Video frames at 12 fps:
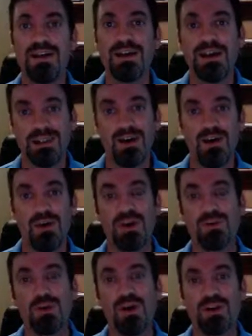Hello,
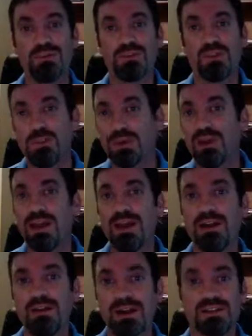and welcome to the
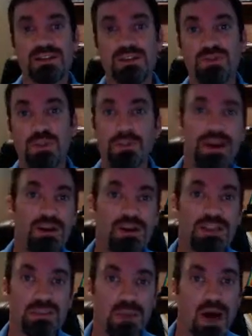Piano Lessons for
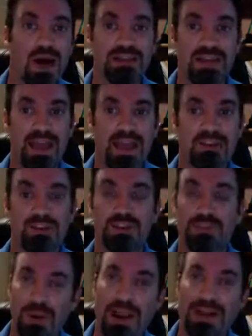Parents podcast,
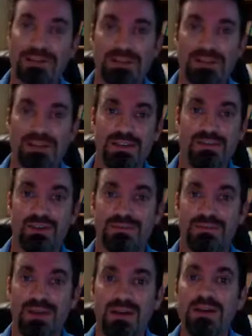the practice edition.
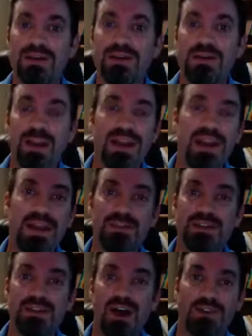My name
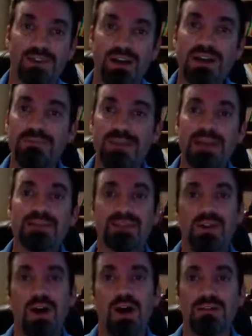is Dr. N. Mason
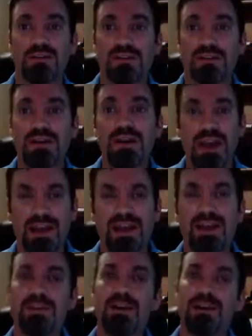Conklin, and
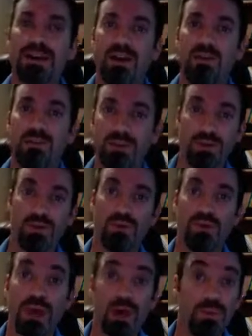I'm here to help
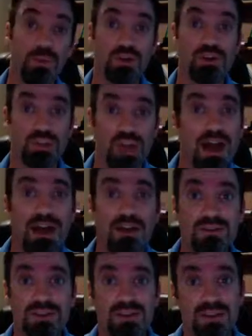you help your
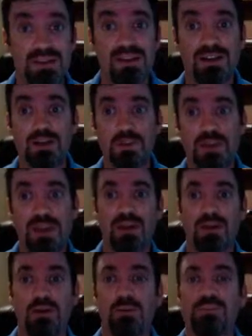child succeed at the piano.